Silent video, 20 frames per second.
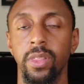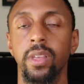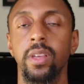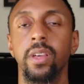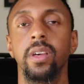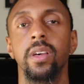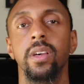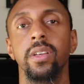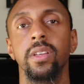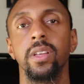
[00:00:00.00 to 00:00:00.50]

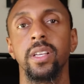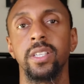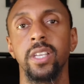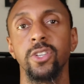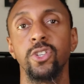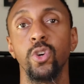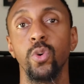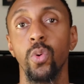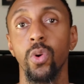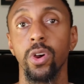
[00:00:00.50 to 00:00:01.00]
The
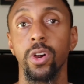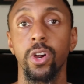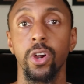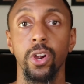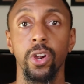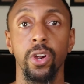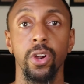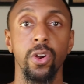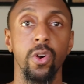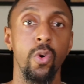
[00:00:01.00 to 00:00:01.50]
essential
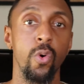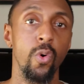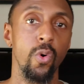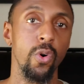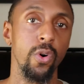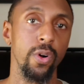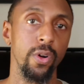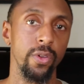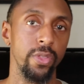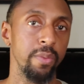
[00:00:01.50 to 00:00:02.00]
worker
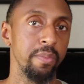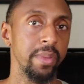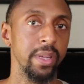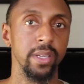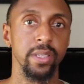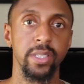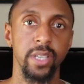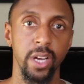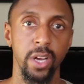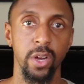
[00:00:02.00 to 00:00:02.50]
or the
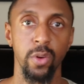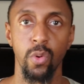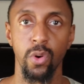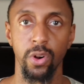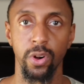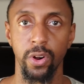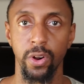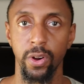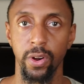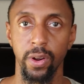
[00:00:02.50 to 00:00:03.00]
military
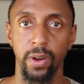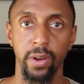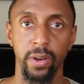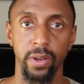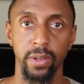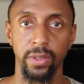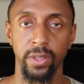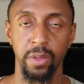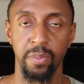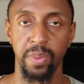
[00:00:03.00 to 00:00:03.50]

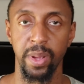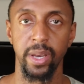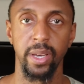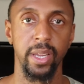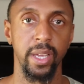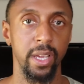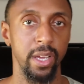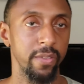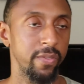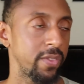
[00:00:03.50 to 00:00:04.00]
worker,
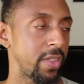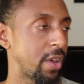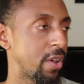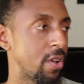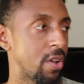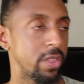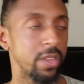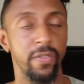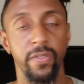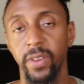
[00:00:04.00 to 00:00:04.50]
depending if
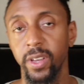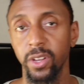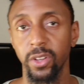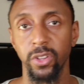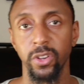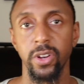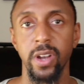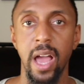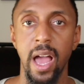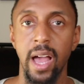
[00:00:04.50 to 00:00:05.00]
they're on the
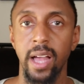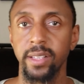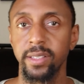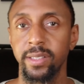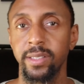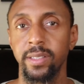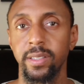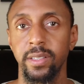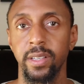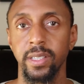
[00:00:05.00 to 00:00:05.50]
field or
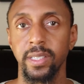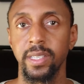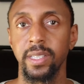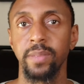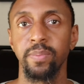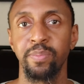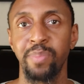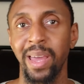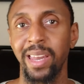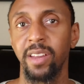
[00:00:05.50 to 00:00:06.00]
not,
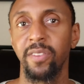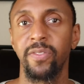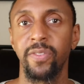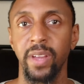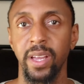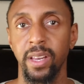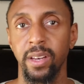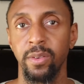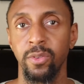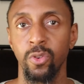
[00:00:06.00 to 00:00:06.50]
doesn't
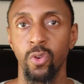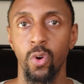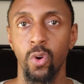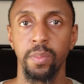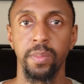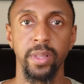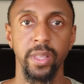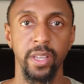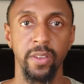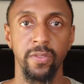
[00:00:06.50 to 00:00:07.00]
benefit
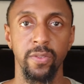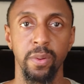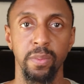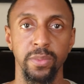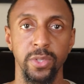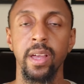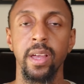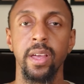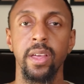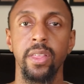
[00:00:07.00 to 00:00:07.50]
normally
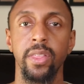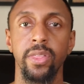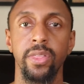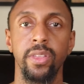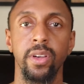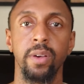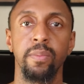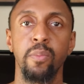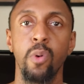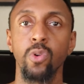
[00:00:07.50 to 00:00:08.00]
from
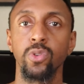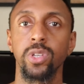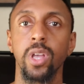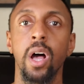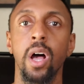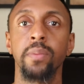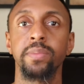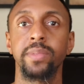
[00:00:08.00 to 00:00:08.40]
the most